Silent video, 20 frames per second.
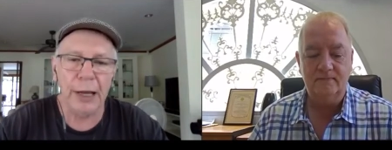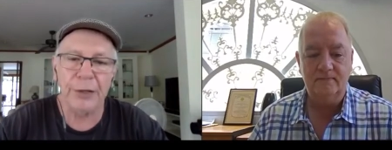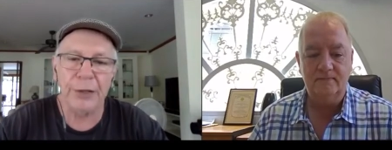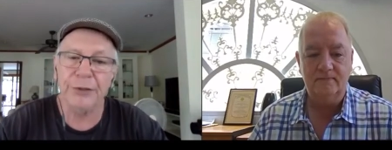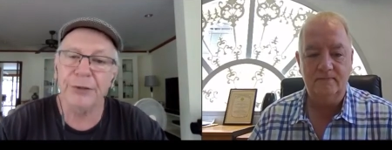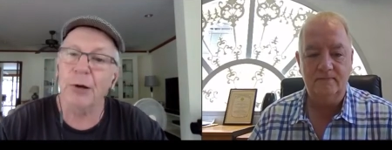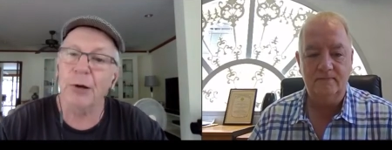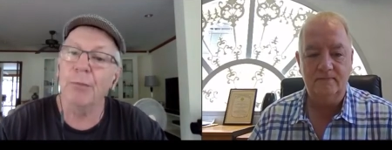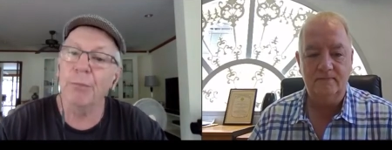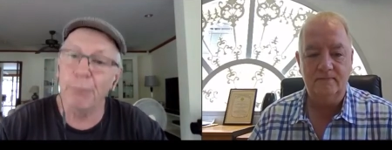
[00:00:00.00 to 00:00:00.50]

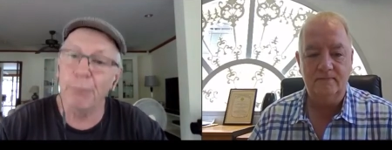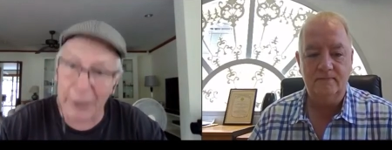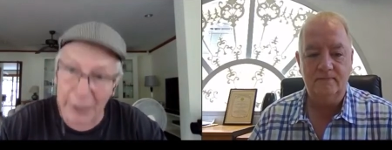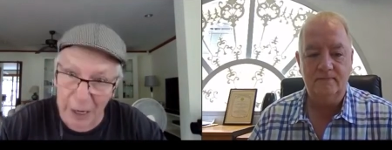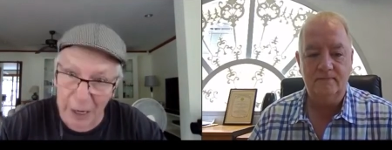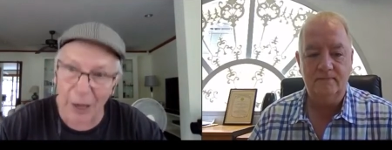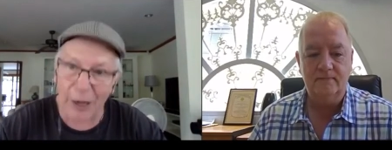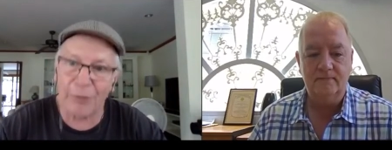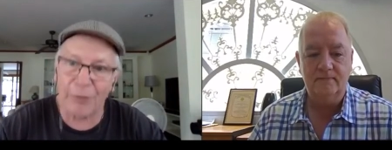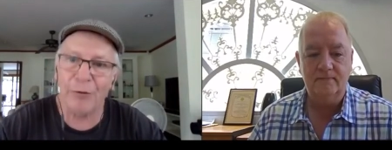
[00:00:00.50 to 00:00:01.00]
Speaker 1: So, big
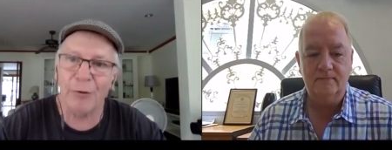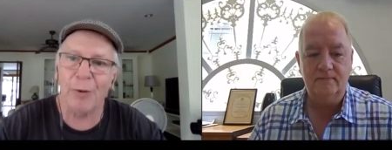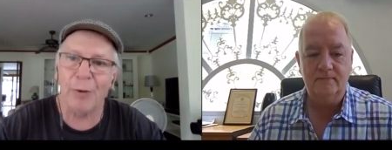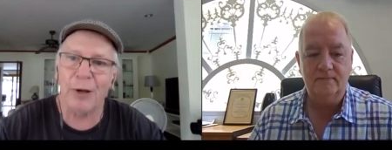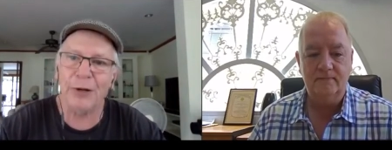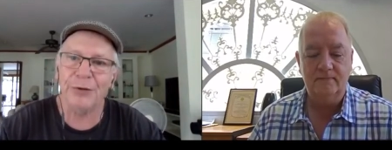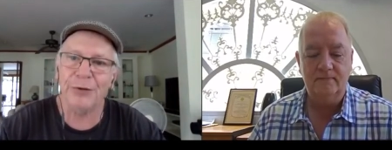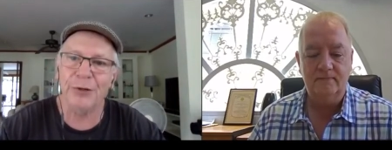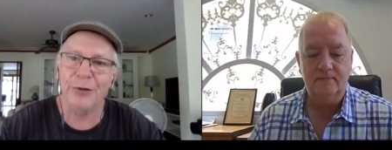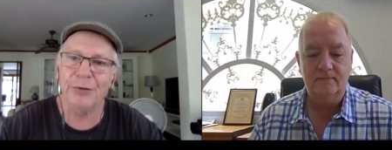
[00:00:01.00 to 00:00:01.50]
hi from
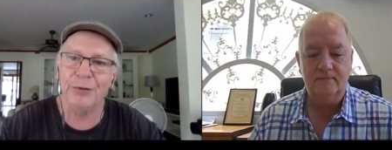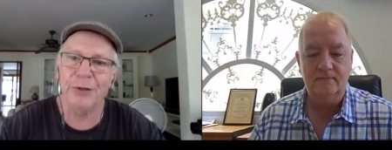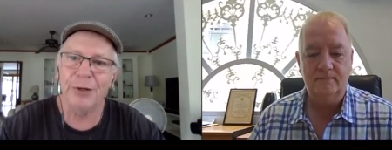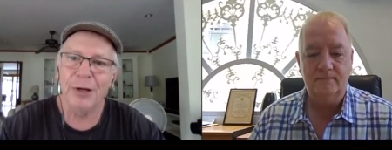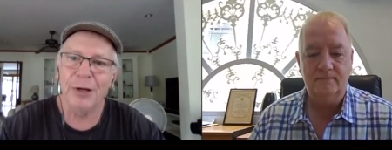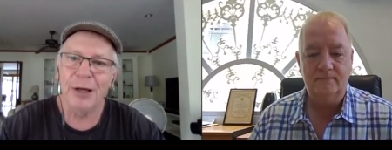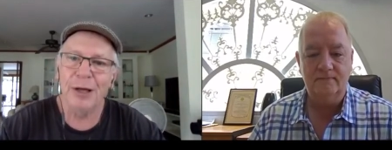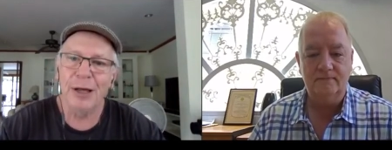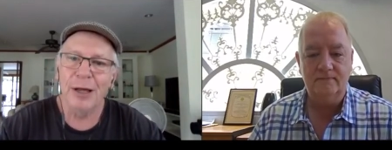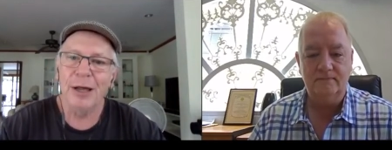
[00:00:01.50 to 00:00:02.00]
us and
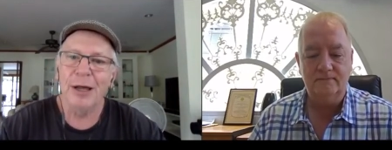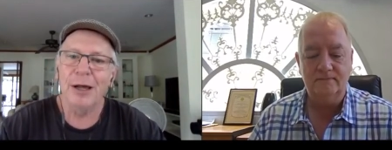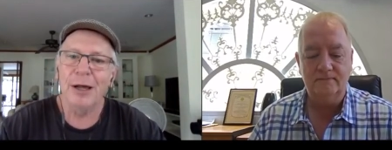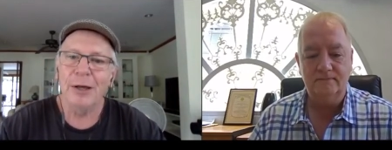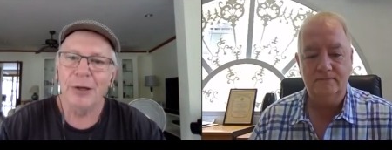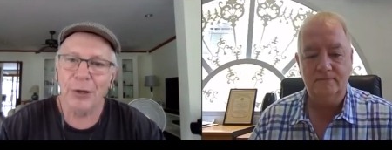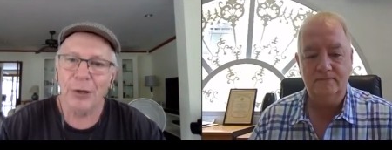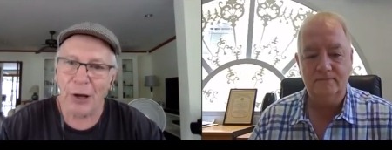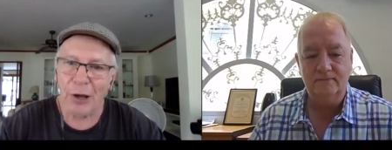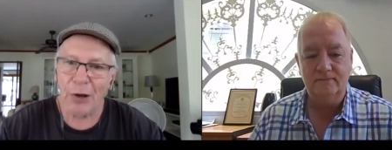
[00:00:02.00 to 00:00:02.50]

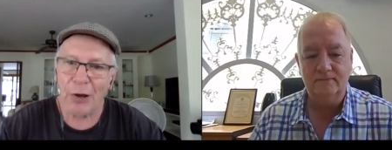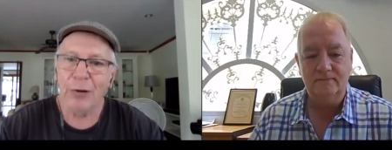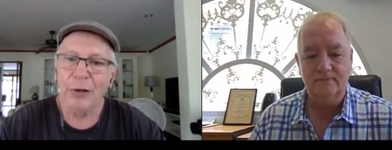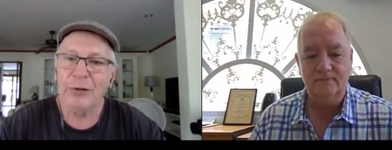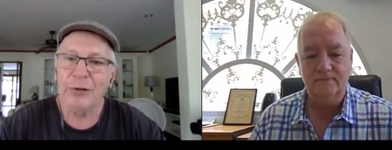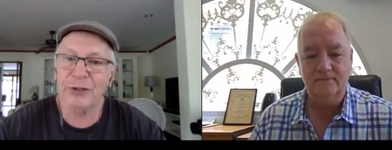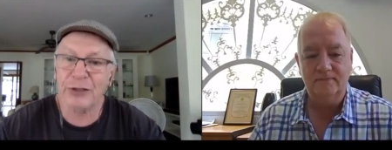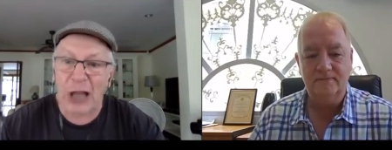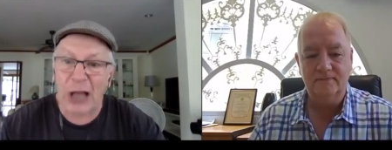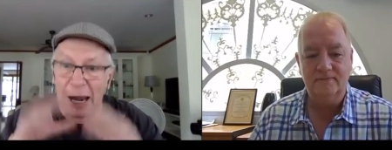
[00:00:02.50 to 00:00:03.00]
you know,
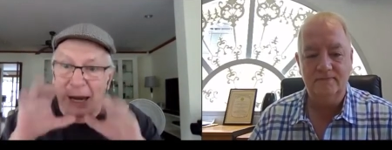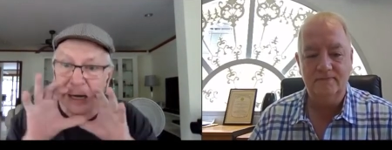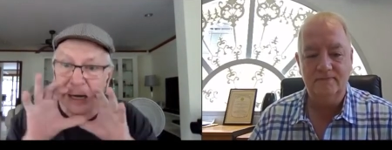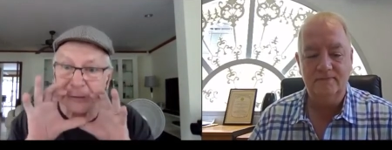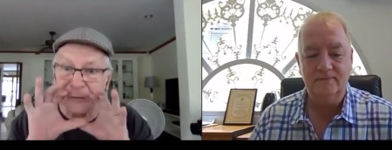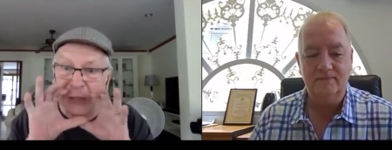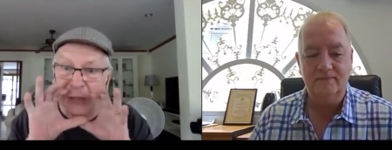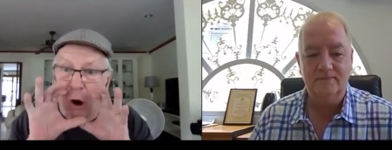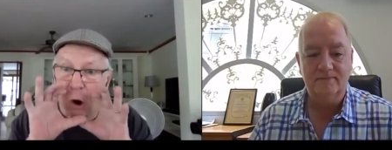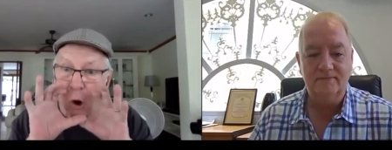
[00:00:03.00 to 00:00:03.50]
stay
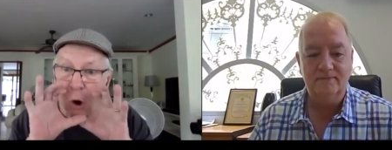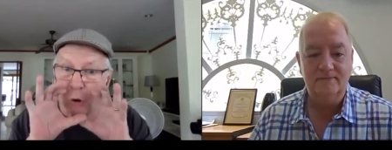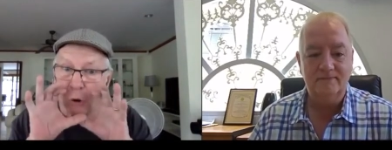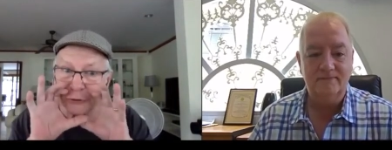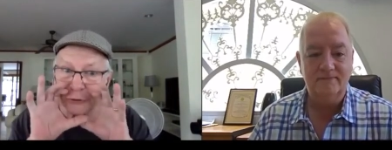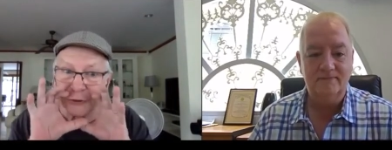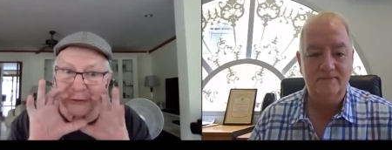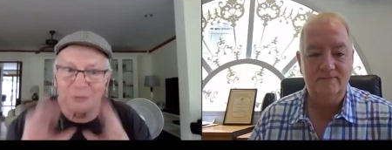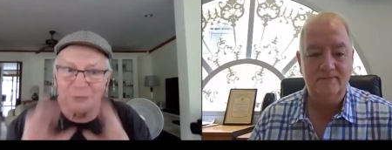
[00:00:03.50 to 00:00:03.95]
indoors.